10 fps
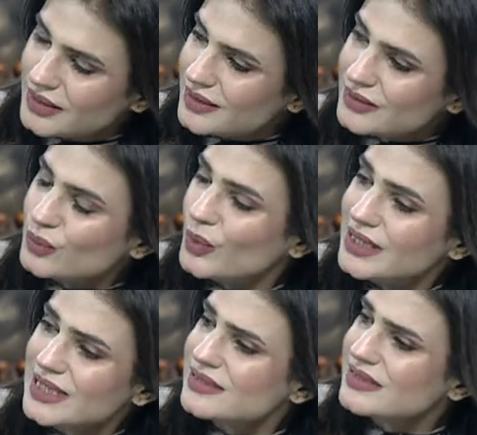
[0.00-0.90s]
that the
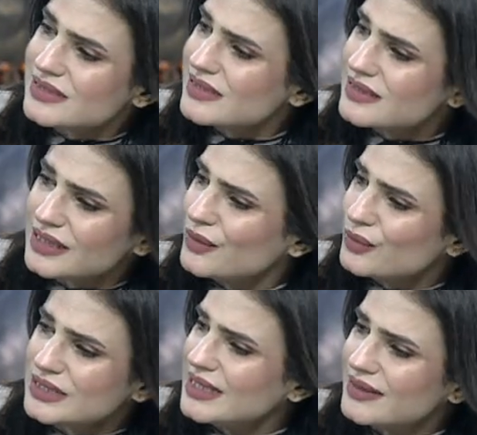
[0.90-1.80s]
world has consistently
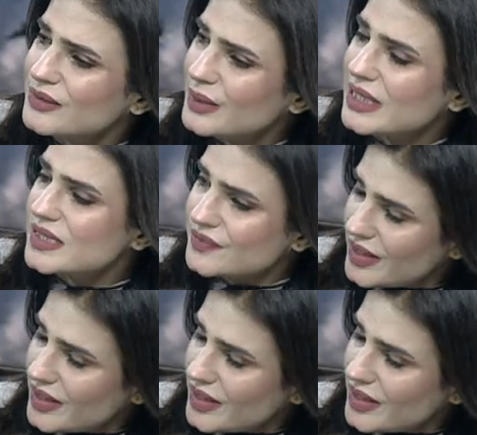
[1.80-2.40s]
looked the other way as